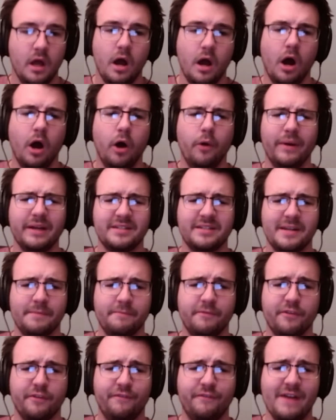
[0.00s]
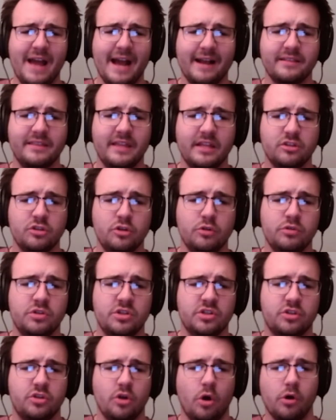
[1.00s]
Oh, except for the fact that 2
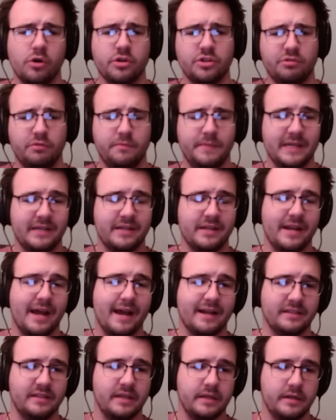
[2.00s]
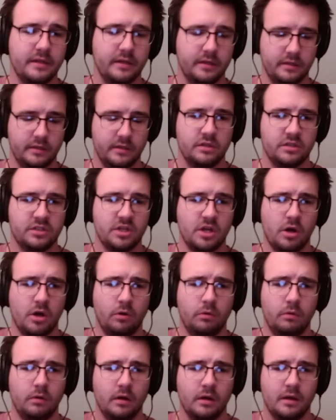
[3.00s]
stars would be connected.
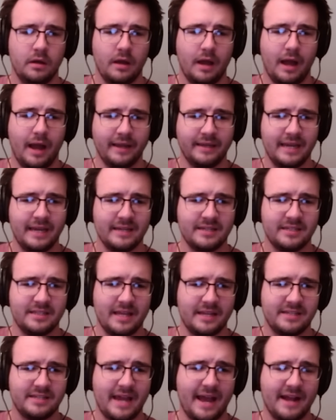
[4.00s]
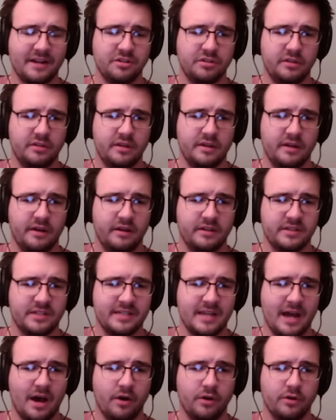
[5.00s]
So I guess that's actually a
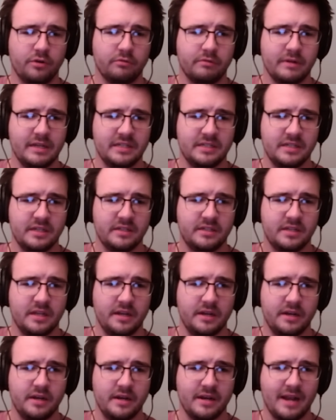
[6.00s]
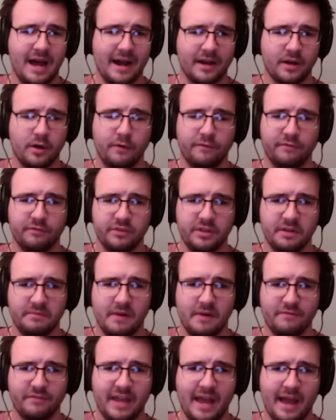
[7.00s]
solid reason to not go for the
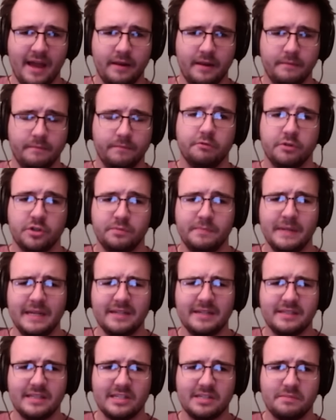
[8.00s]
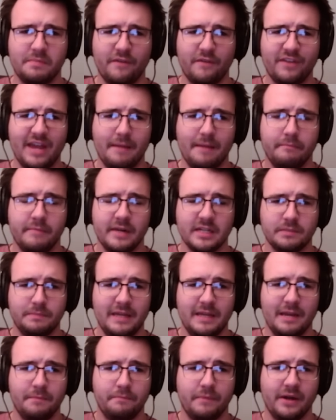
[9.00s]
above cat, which means this above cat must
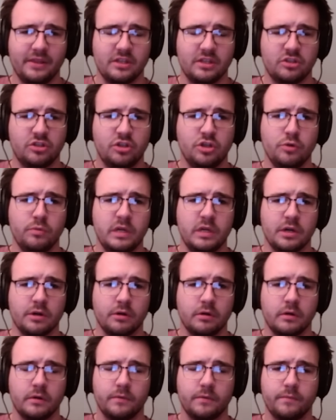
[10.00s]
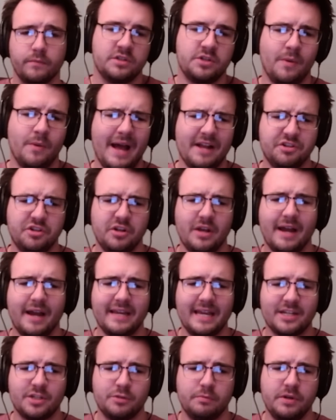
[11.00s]
be hit by the 2 here. So actually, I
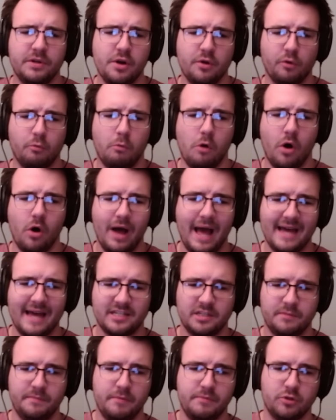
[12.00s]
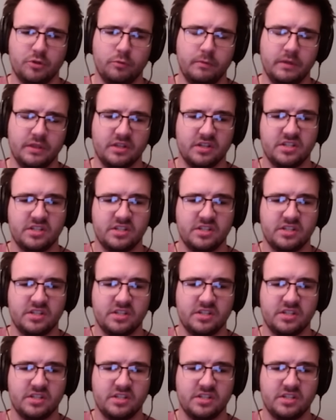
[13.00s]
guess we know the wall has to be between the